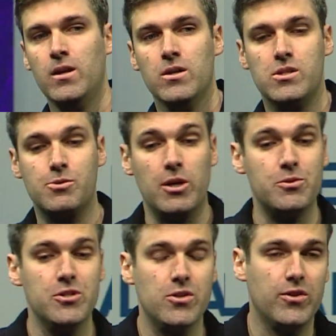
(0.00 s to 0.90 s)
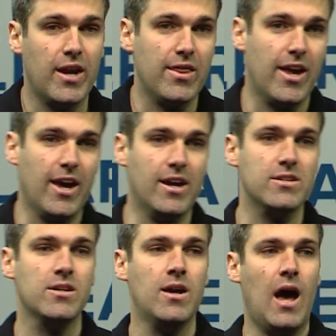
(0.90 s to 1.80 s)
Subscriptions, on the other
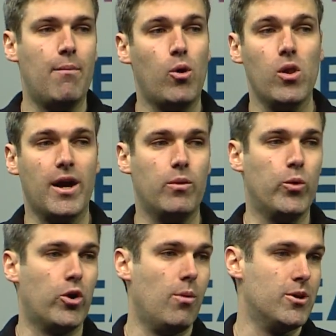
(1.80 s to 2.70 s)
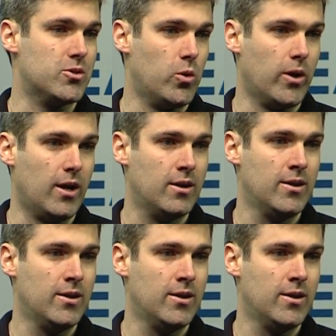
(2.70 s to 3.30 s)
hand, are more like a WooCommerce order,